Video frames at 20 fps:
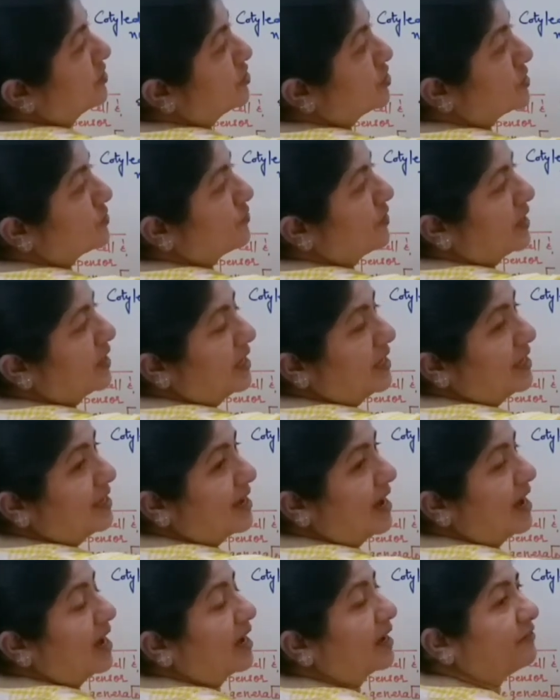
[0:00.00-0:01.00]
is very
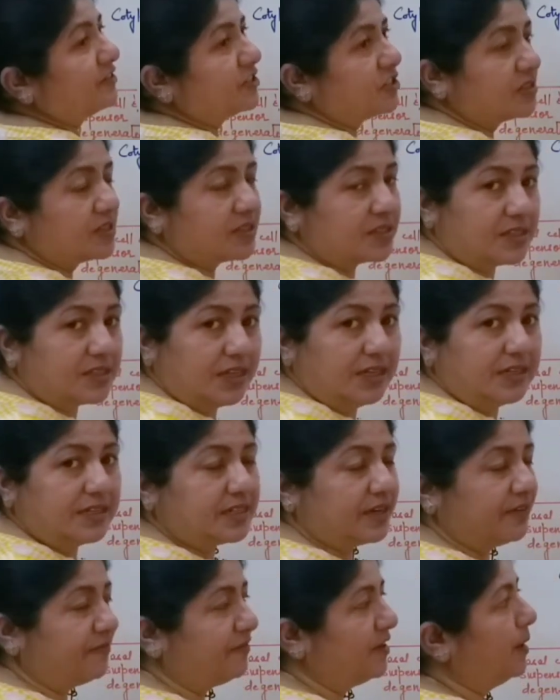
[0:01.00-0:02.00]
young, which is still
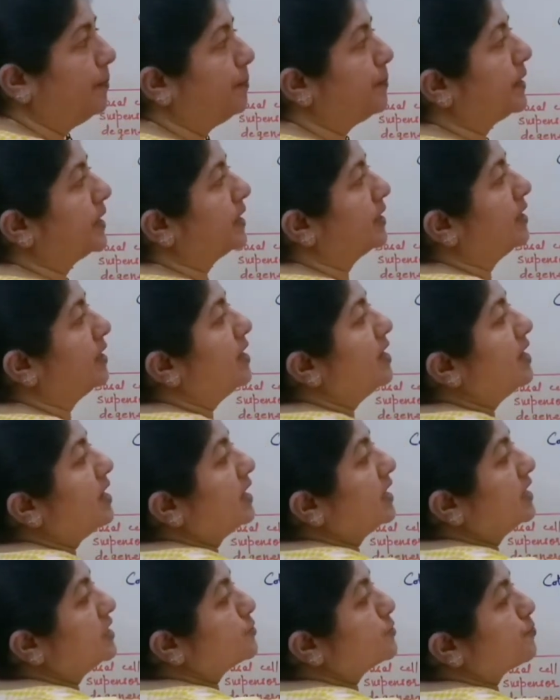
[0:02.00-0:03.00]
developing,
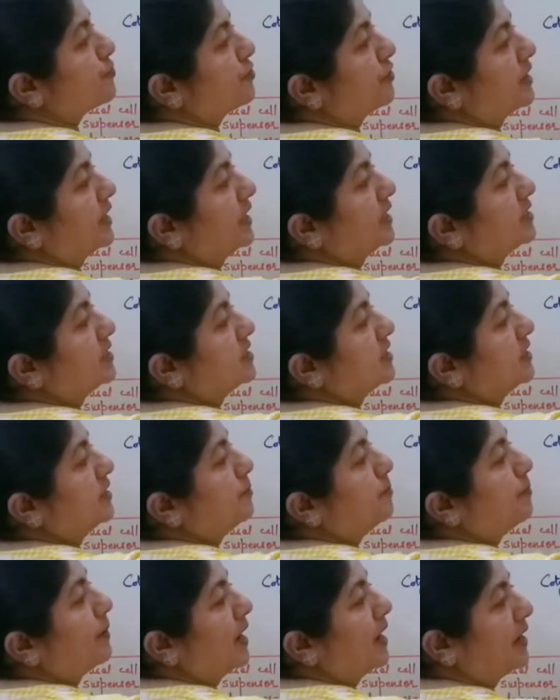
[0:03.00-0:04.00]
is
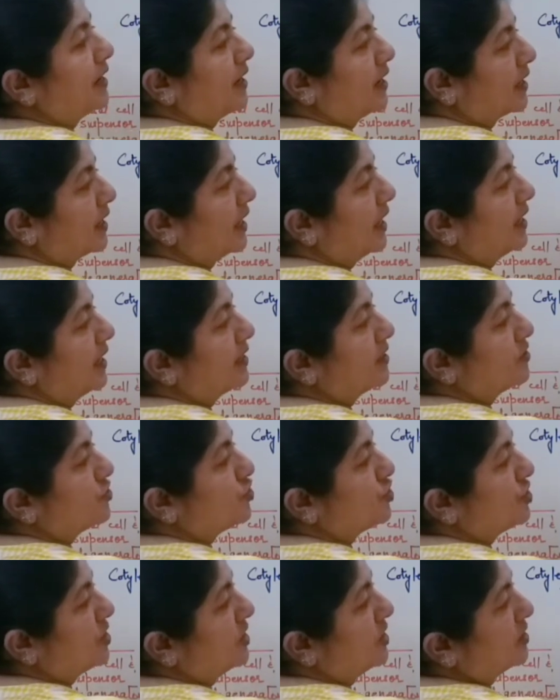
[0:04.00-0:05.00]
protected by again a
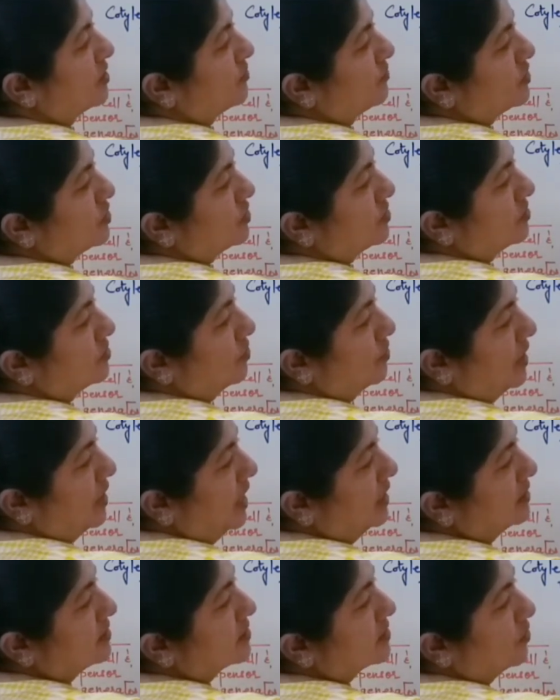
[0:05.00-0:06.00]
sheath which is known
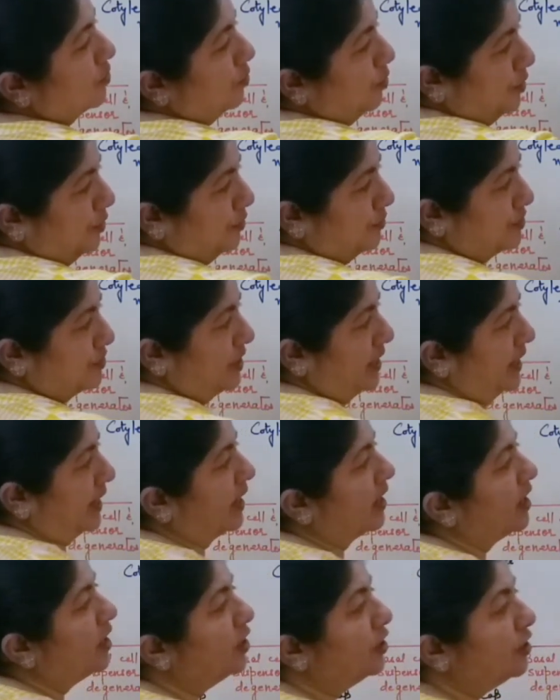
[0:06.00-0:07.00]
as coleotile.
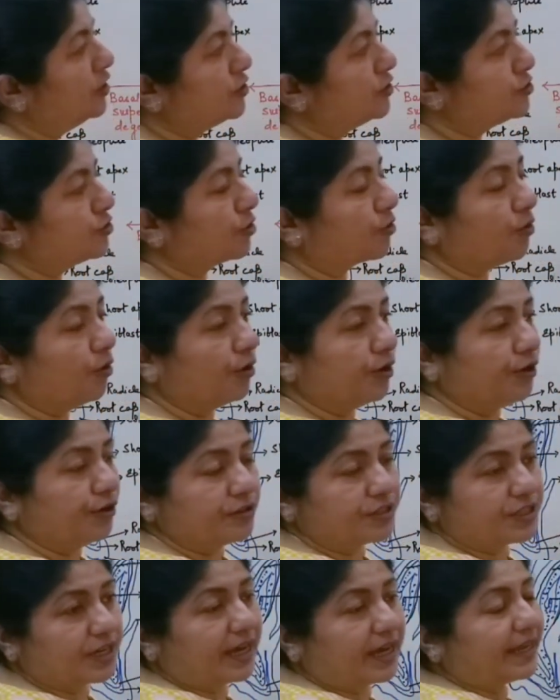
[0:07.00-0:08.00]
So
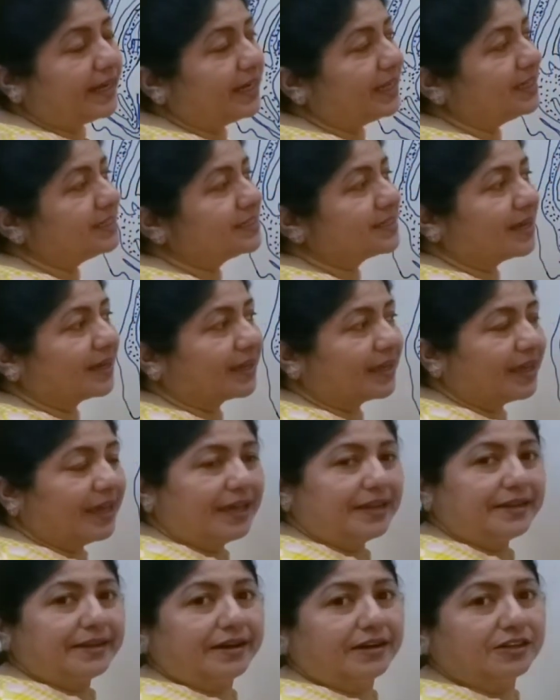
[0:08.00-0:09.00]
coleotile is
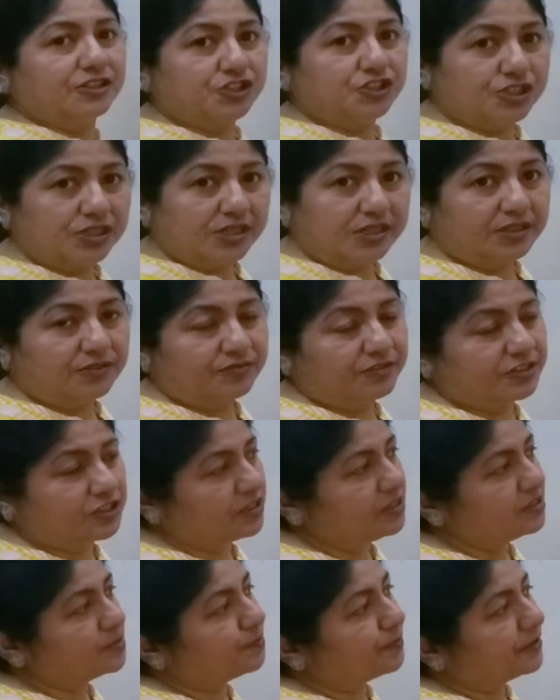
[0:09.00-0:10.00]
again a sheath which
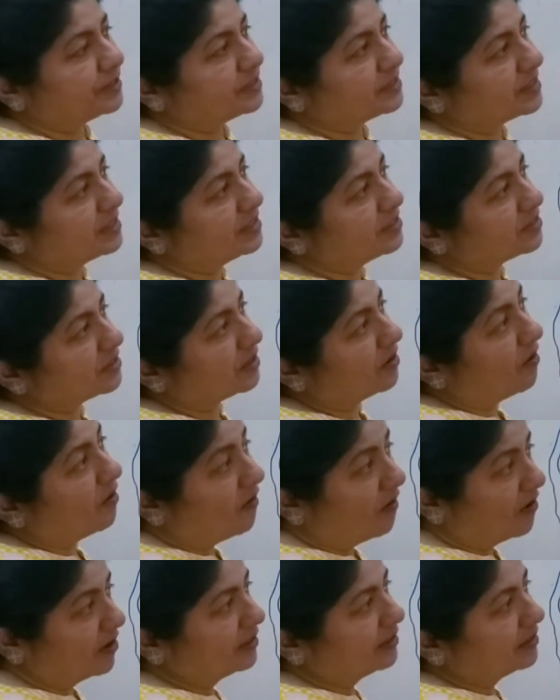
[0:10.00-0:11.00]
is present
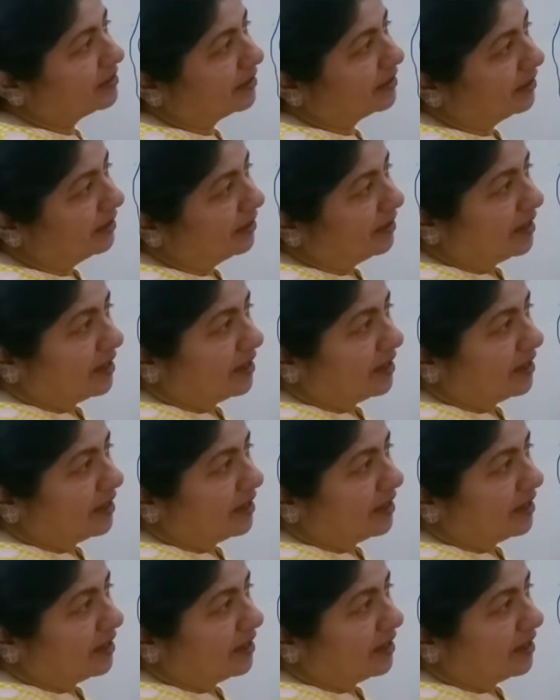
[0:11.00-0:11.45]
on the